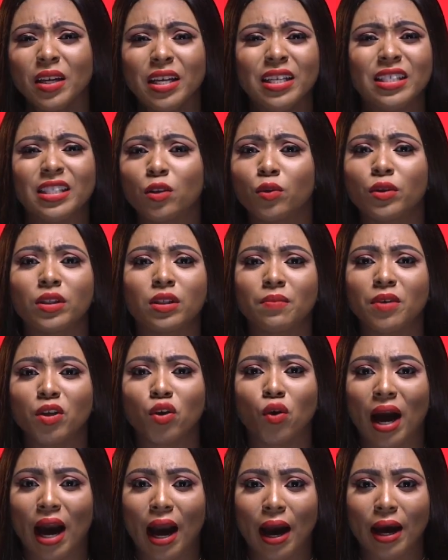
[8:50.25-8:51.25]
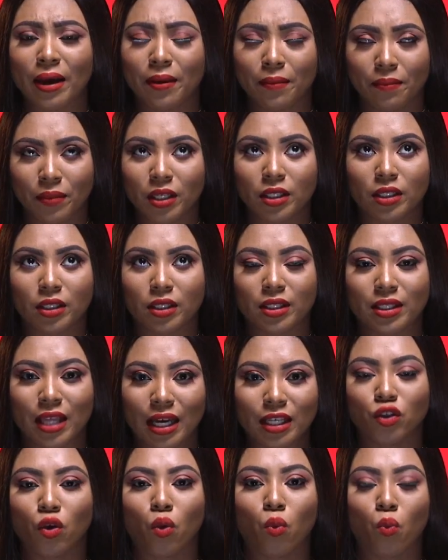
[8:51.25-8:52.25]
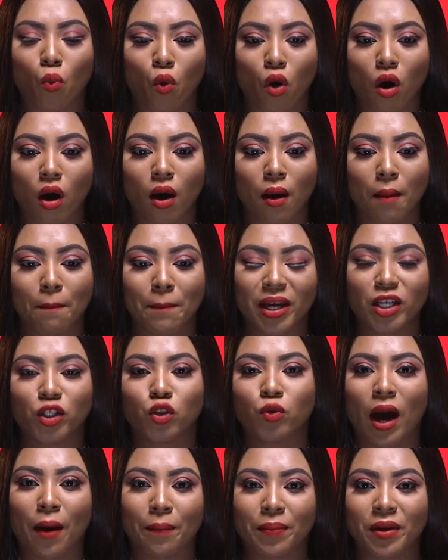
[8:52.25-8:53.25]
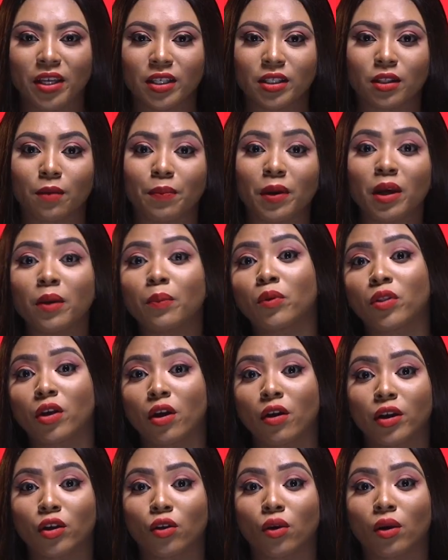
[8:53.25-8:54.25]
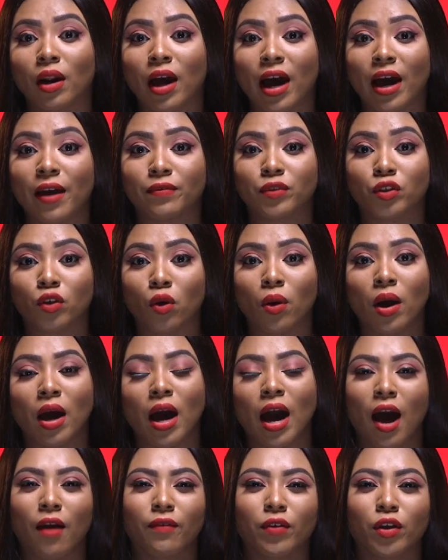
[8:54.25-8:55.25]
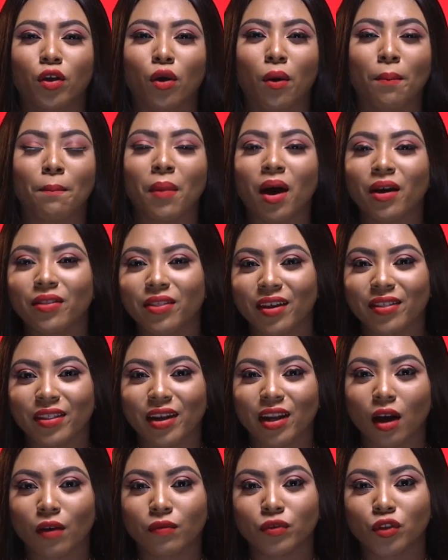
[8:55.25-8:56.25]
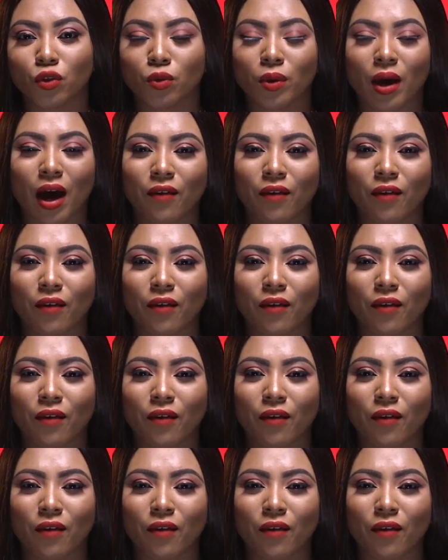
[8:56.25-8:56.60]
it still doesn't mean you're happy. That's not what makes you happy. It's the people that are in your lives. So having your mother that loves you,